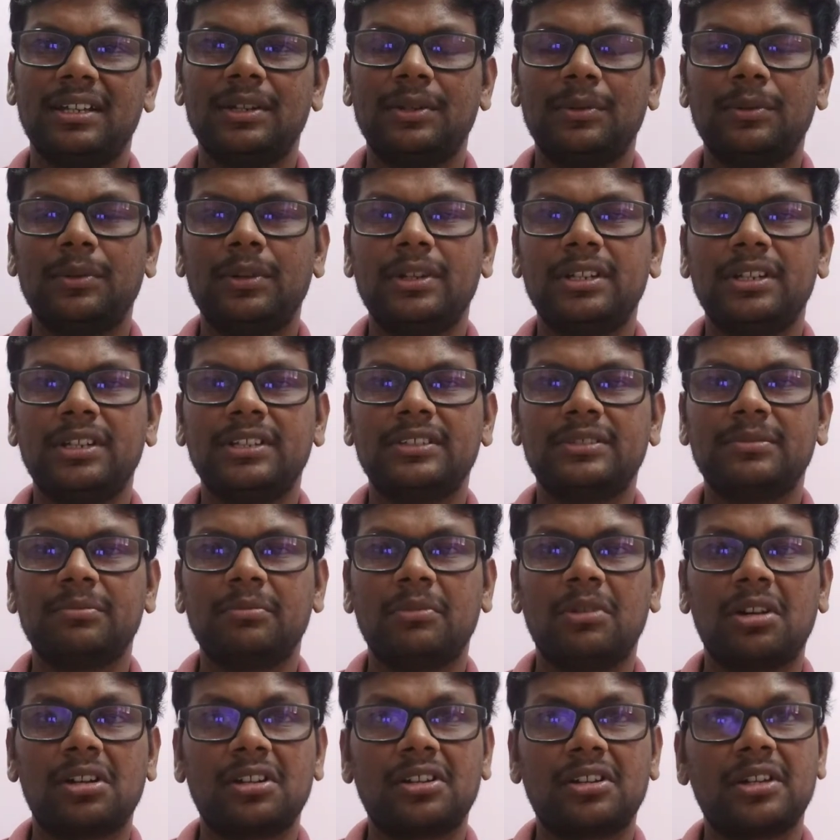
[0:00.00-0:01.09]
Why it is?
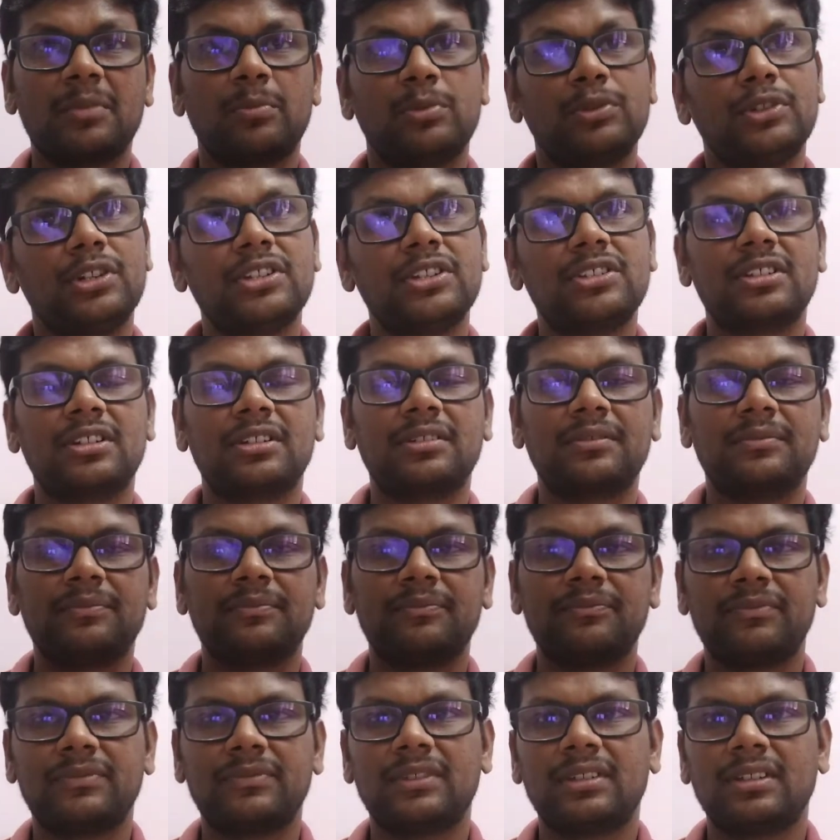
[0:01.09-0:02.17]
Market reputation.
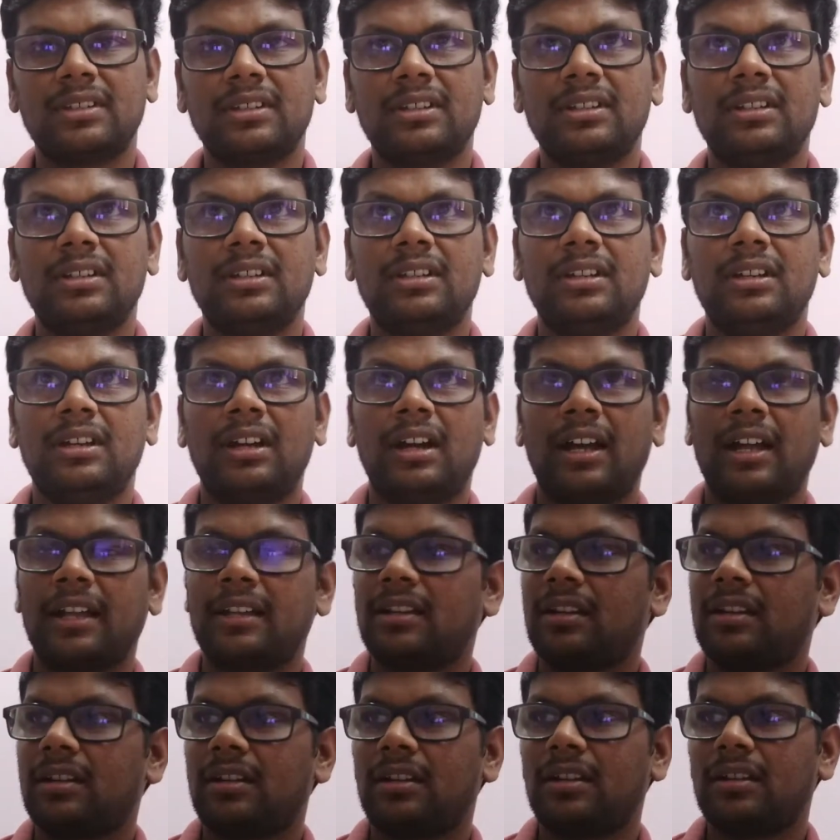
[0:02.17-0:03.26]

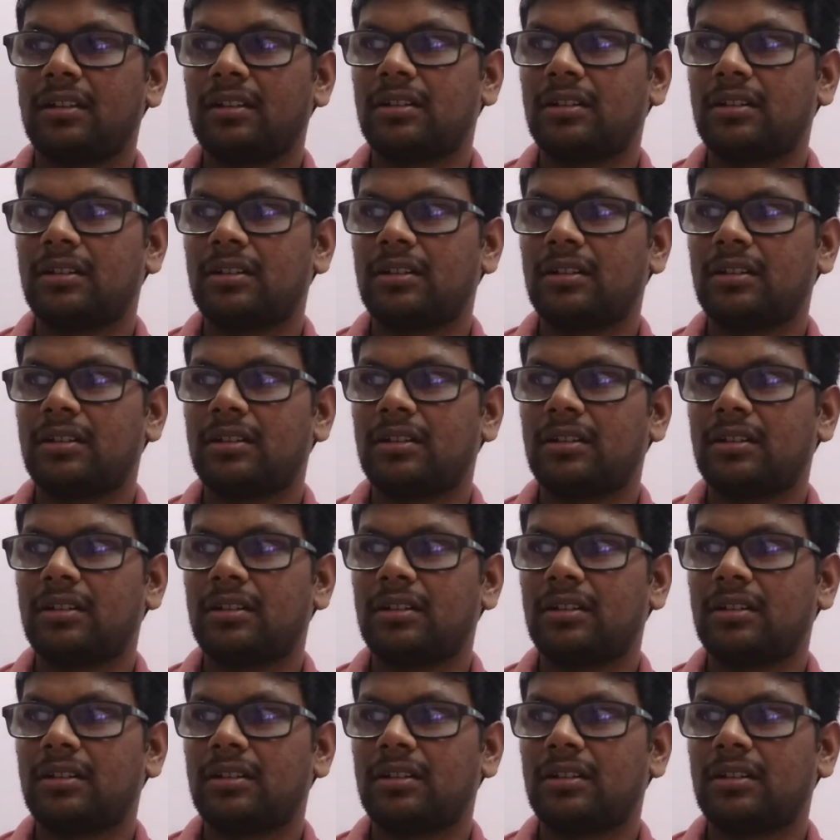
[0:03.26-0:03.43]
And